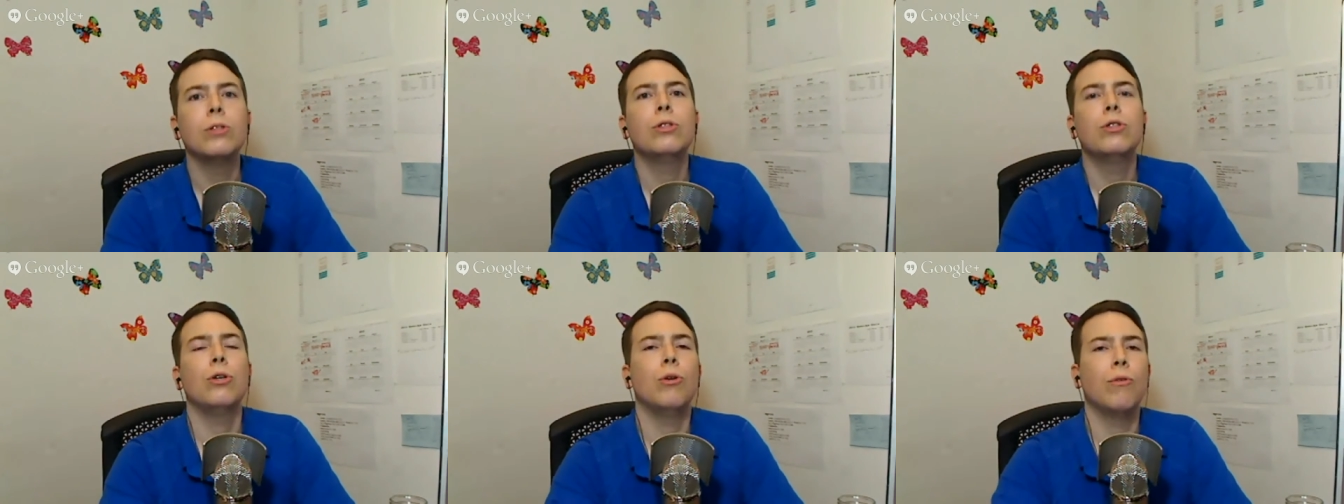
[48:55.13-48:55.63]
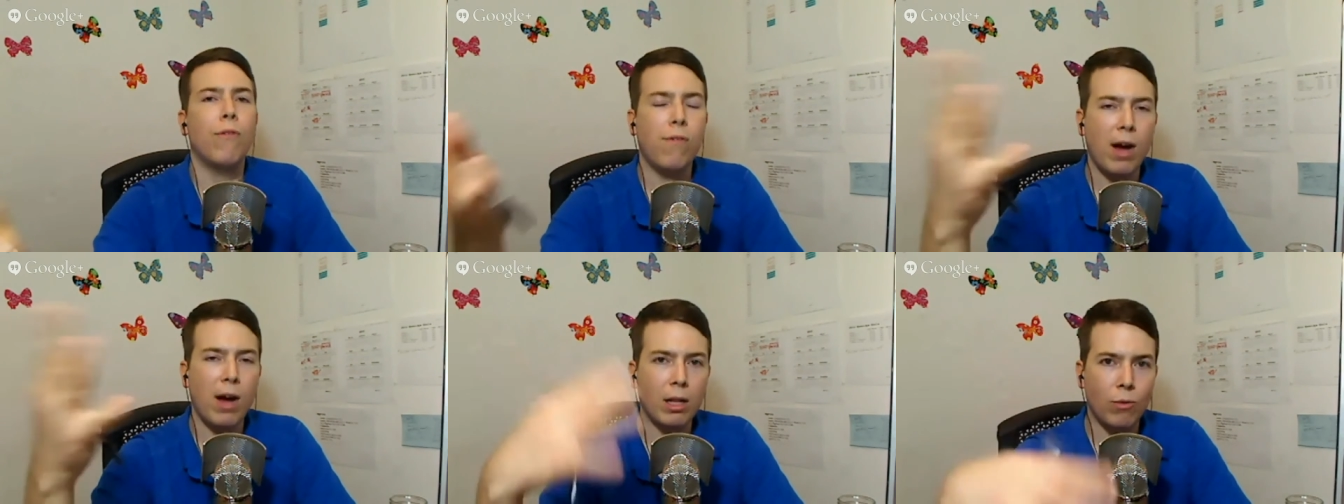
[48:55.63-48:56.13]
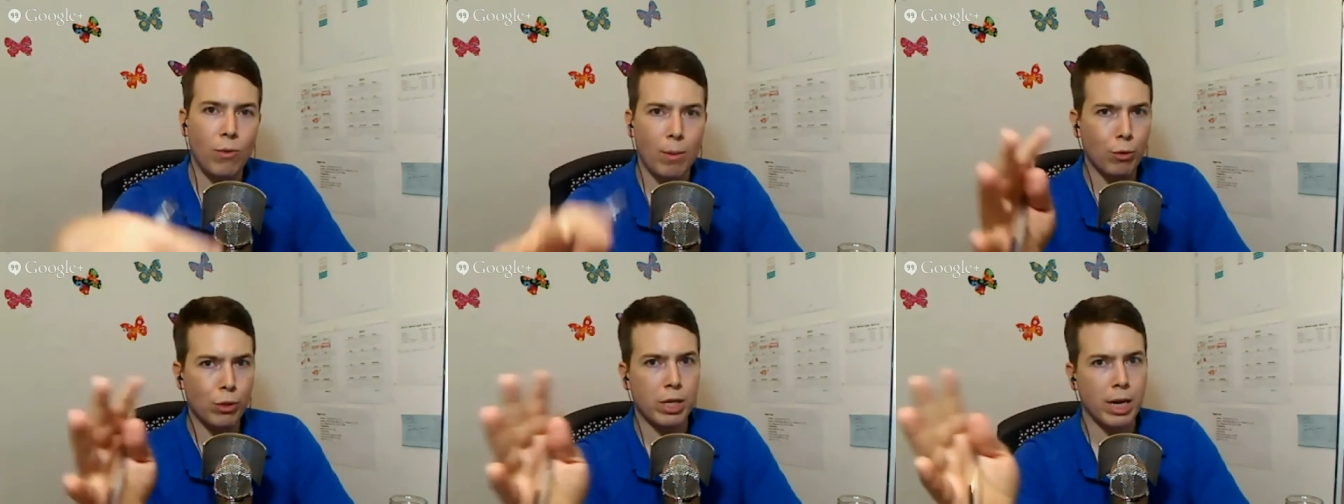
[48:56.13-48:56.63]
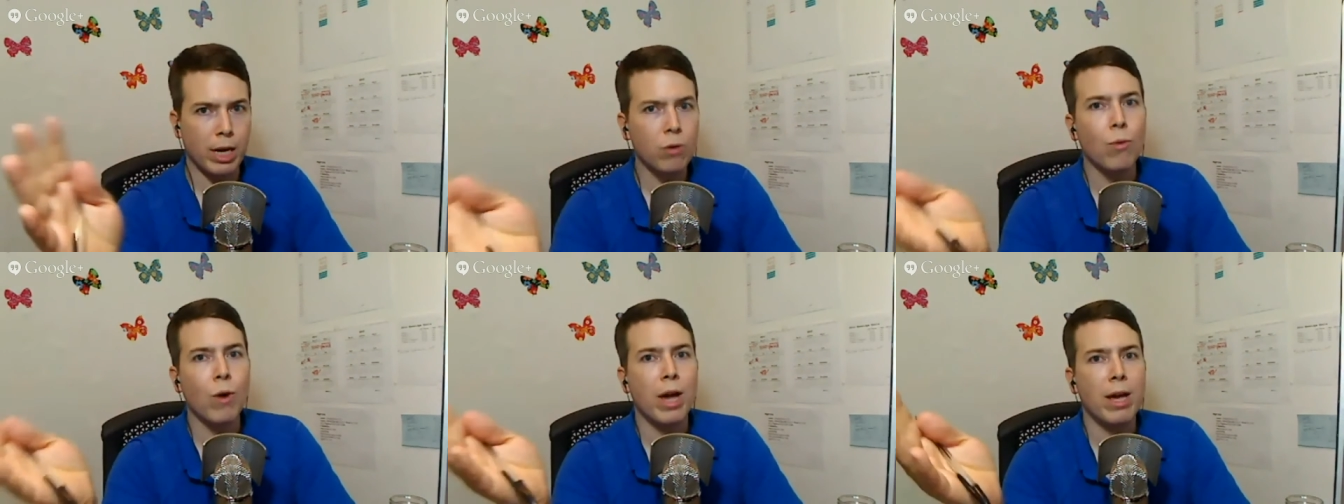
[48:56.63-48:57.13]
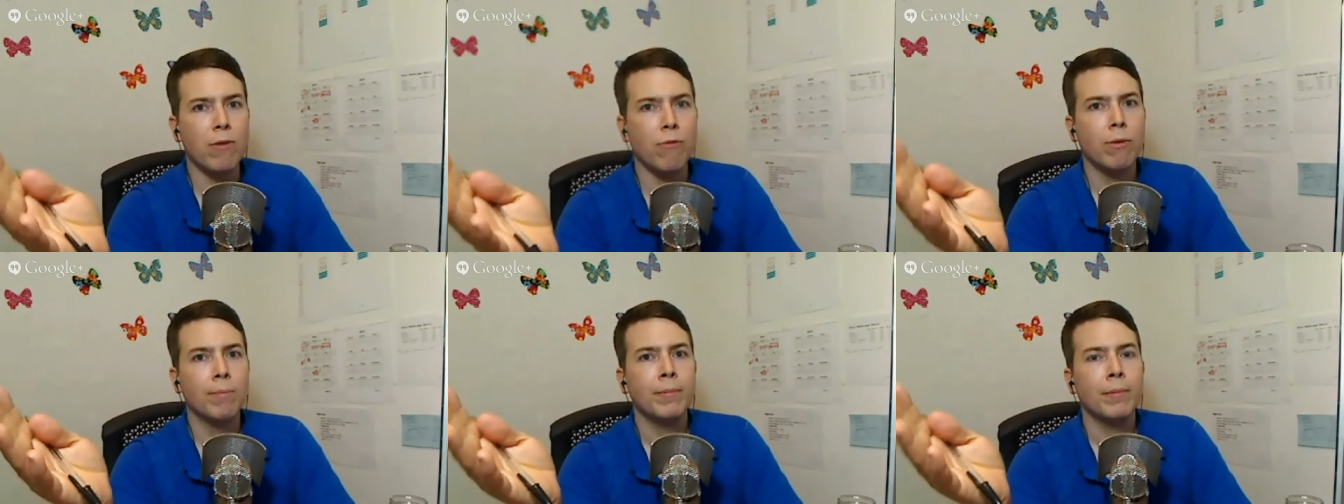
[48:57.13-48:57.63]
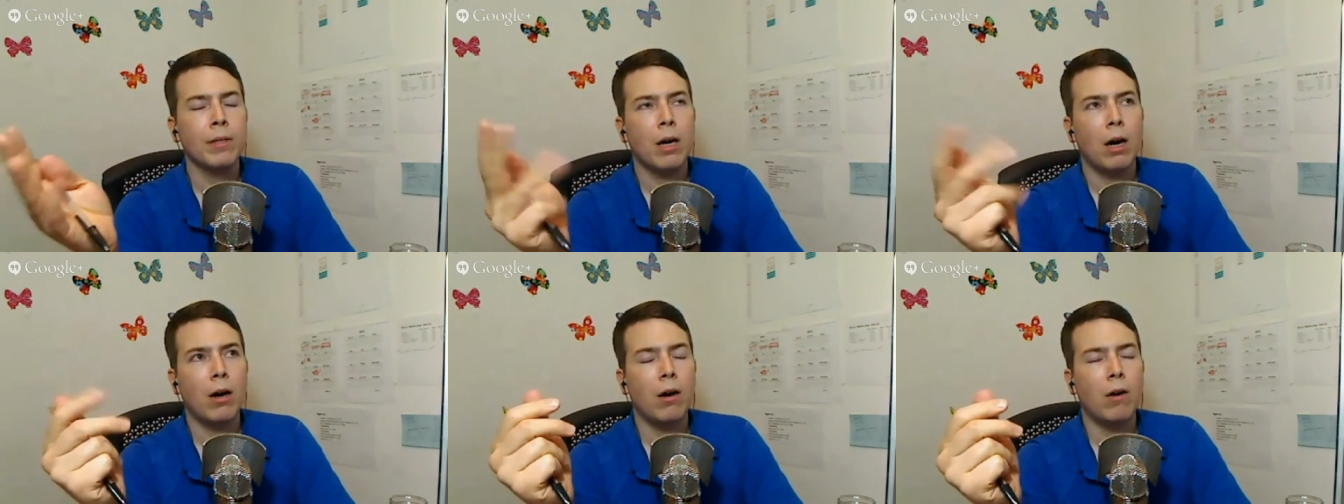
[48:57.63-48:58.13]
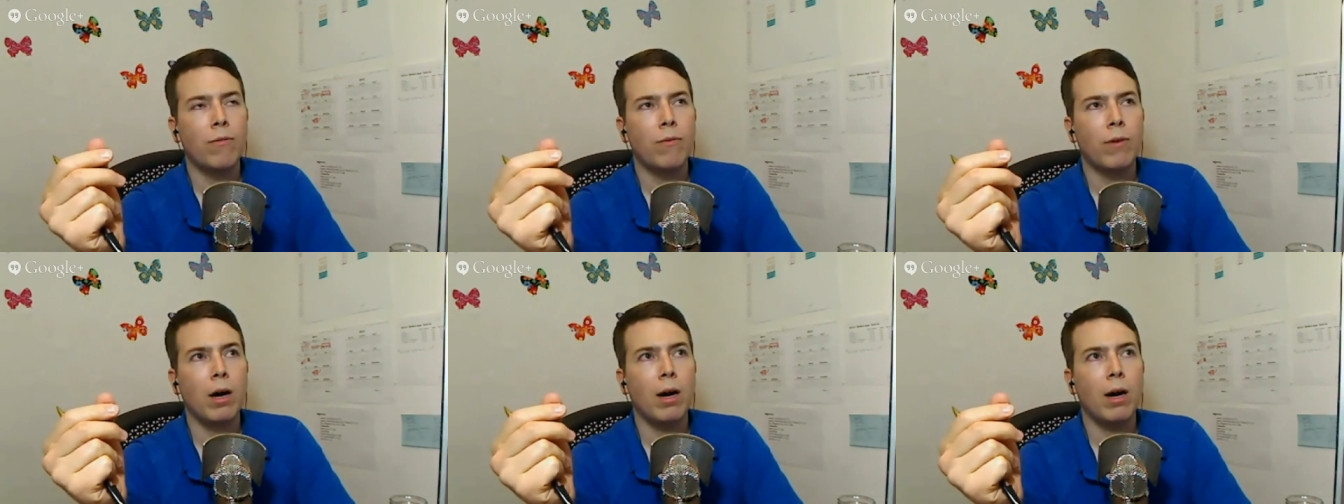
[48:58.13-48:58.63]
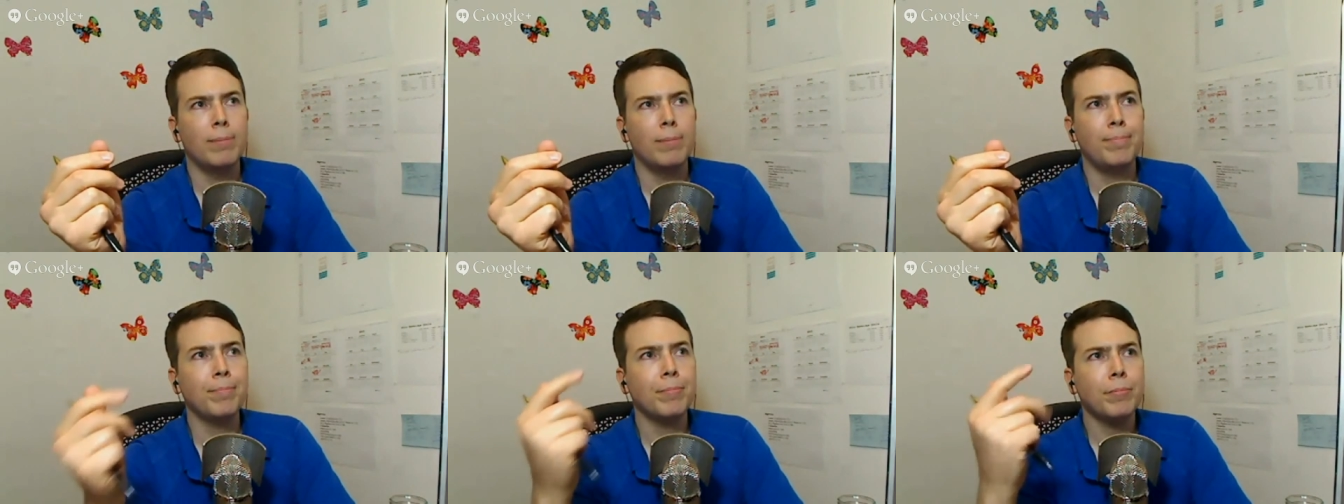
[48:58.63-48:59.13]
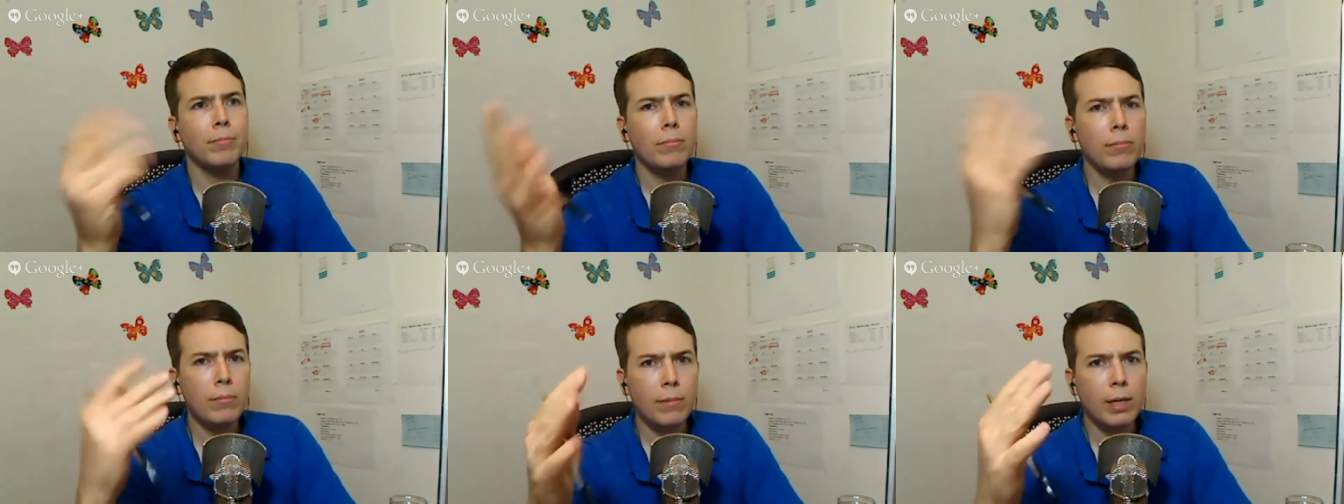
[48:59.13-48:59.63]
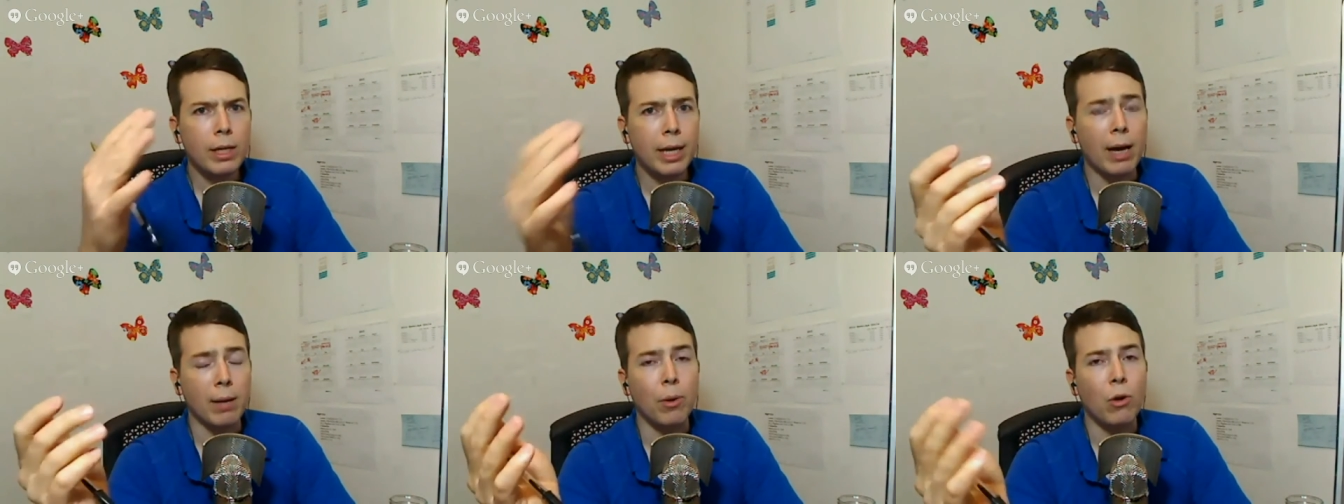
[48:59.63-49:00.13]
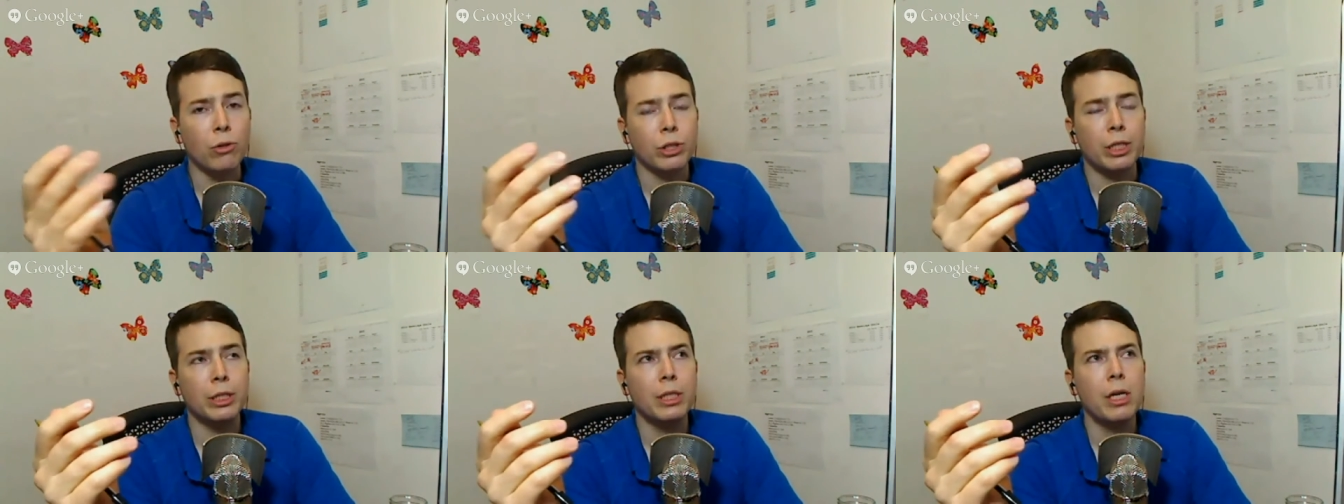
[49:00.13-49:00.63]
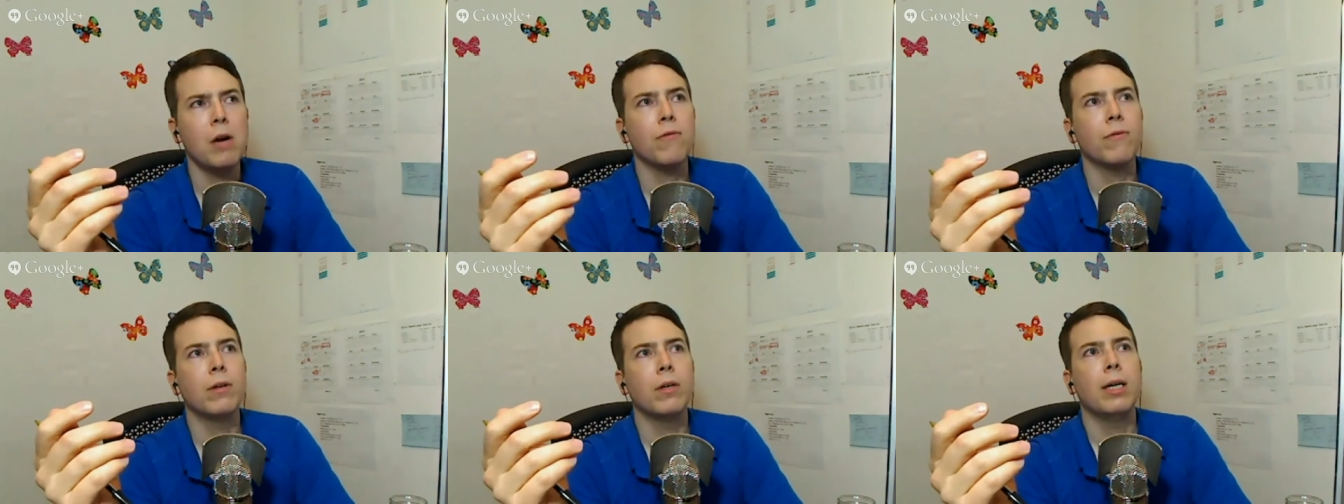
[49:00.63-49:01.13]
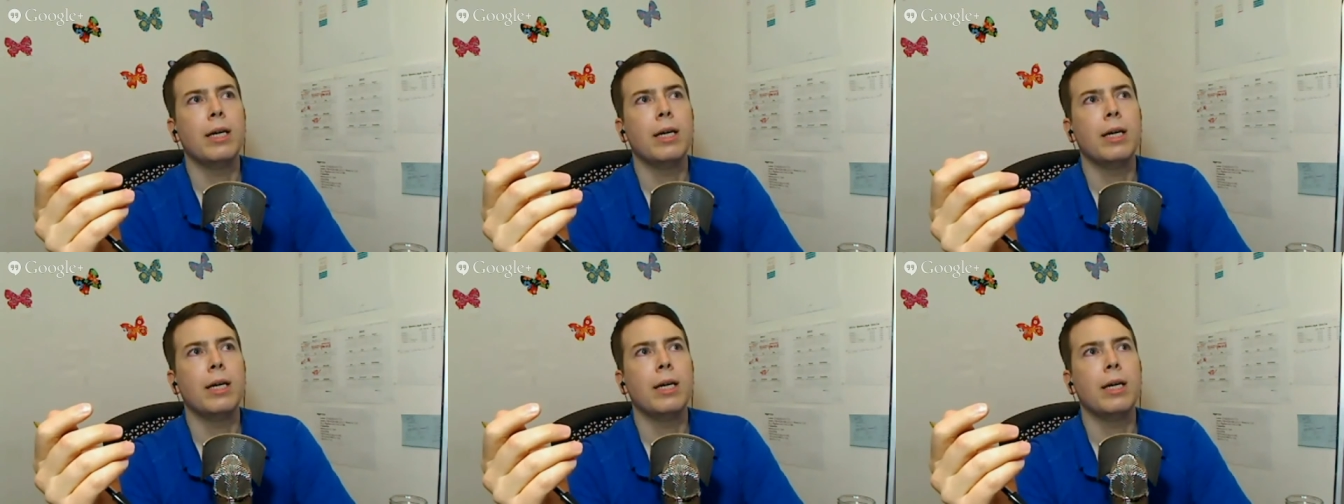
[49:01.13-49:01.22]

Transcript: to follow up with another wave of kind of ballsy stuff,